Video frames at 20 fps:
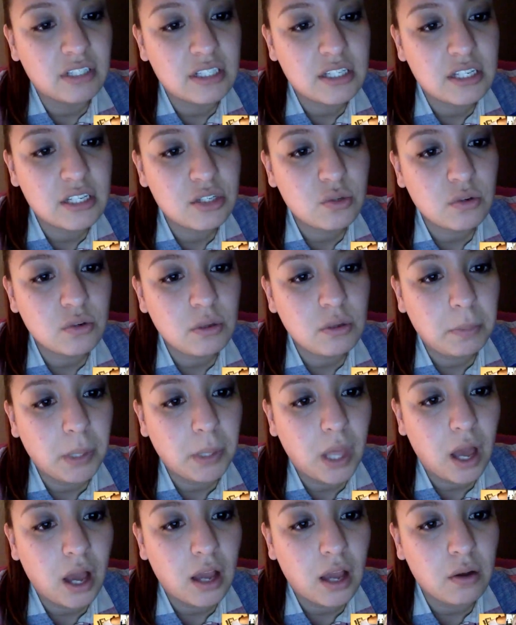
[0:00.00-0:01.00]
residual
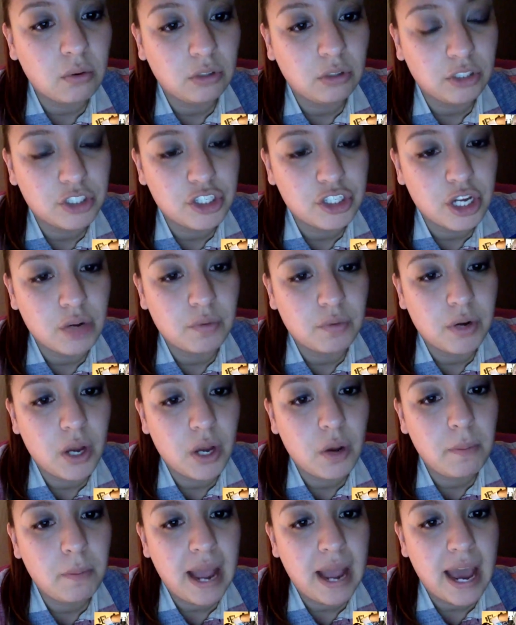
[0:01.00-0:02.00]
plot will show
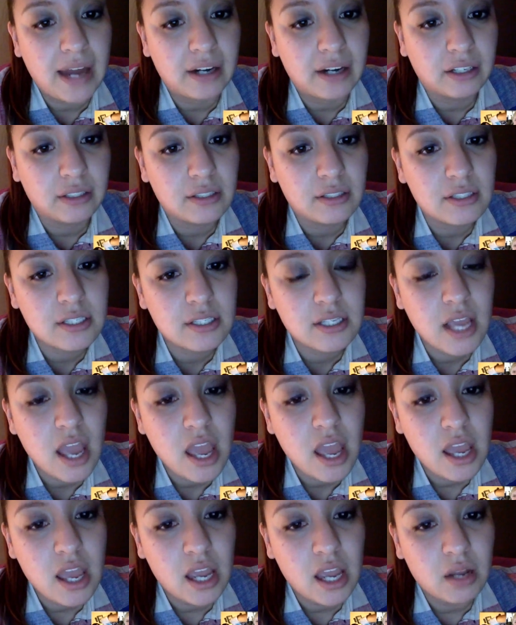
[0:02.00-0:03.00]
no patterns
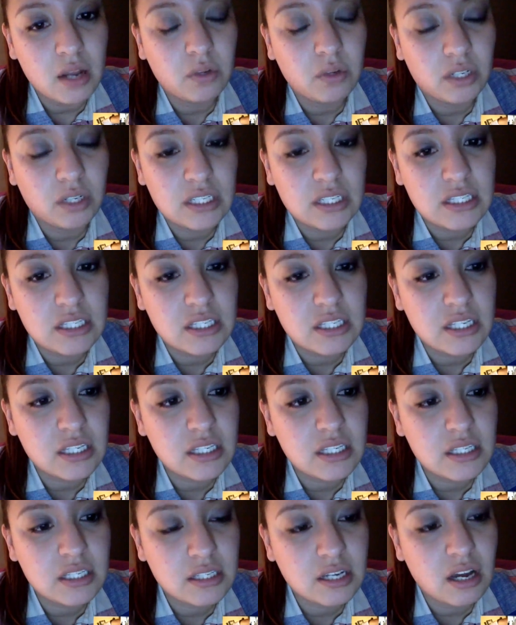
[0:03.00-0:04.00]
and will
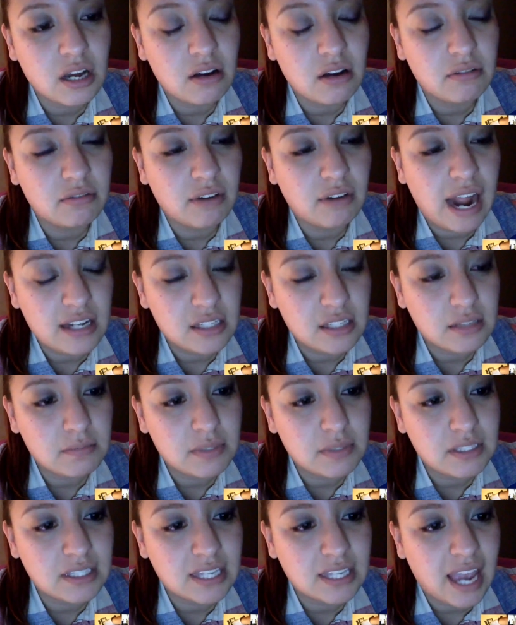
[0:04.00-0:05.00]
consist of
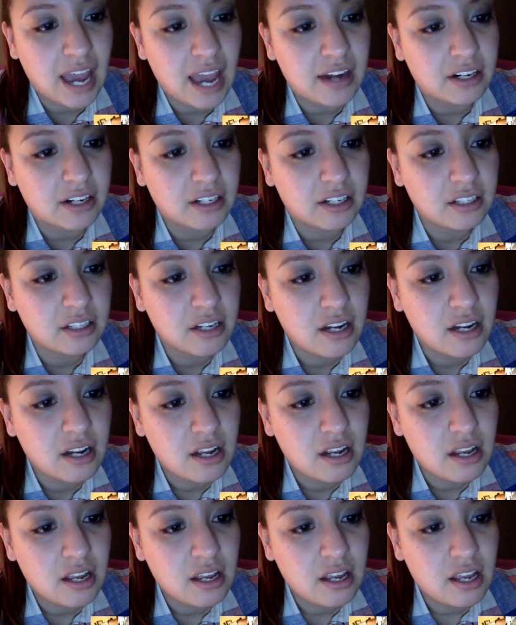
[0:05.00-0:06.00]
random scatter.
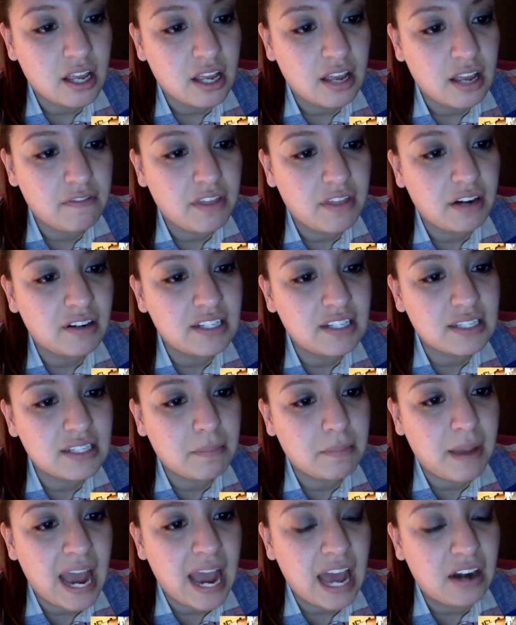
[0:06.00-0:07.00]
If there is
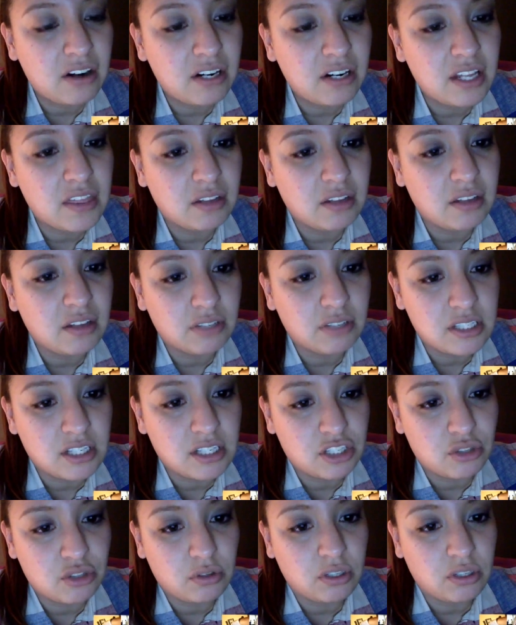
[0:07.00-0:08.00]
a pattern in the
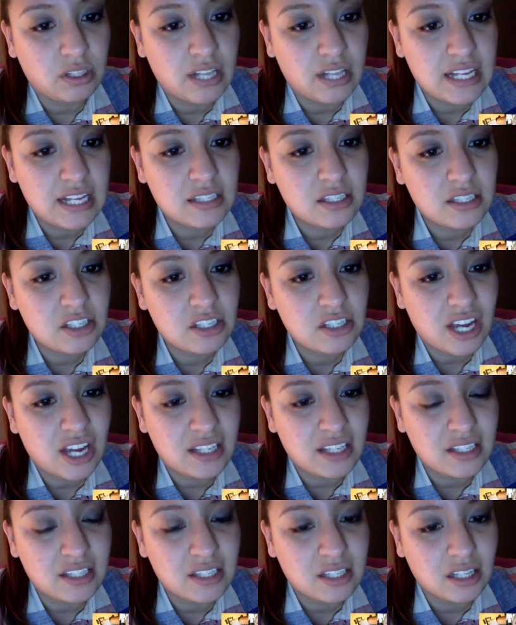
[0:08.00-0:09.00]
residual, it
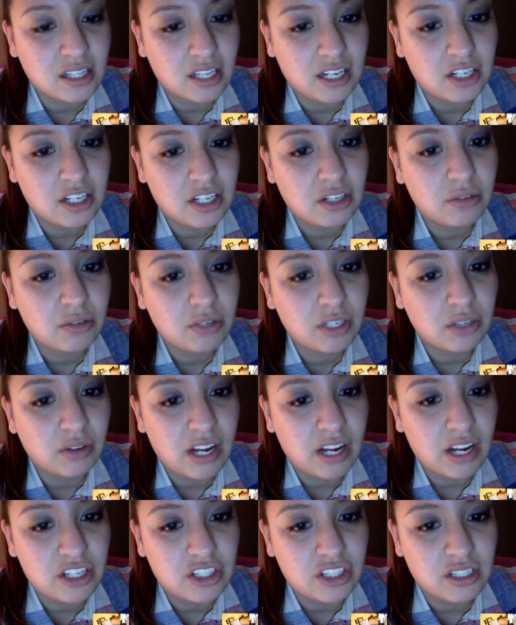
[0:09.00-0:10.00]
suggests the linear
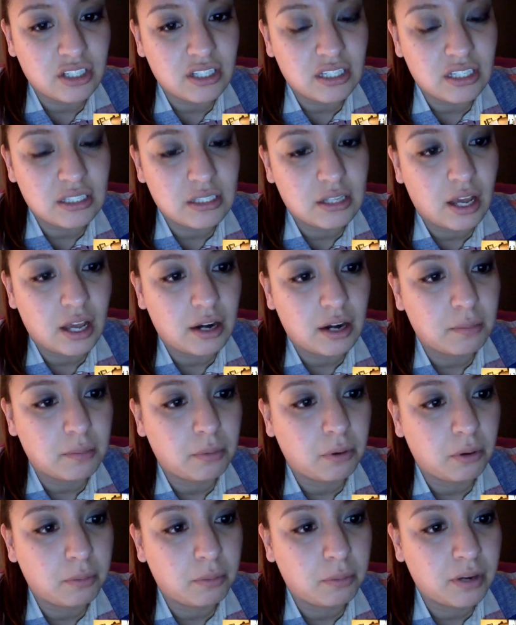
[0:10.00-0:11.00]
regression is not
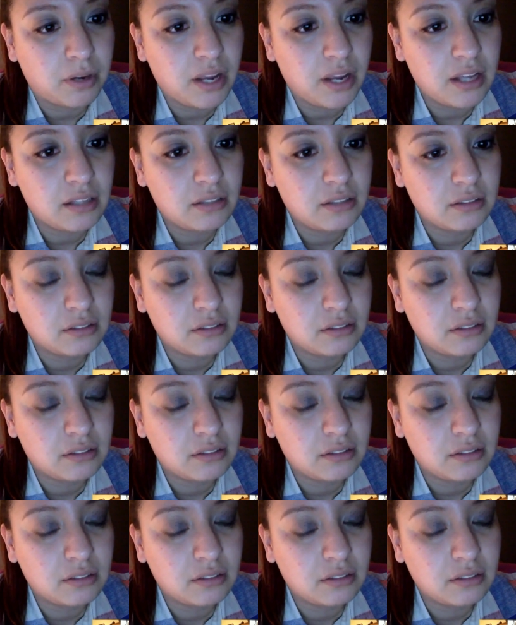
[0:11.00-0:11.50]
appropriate.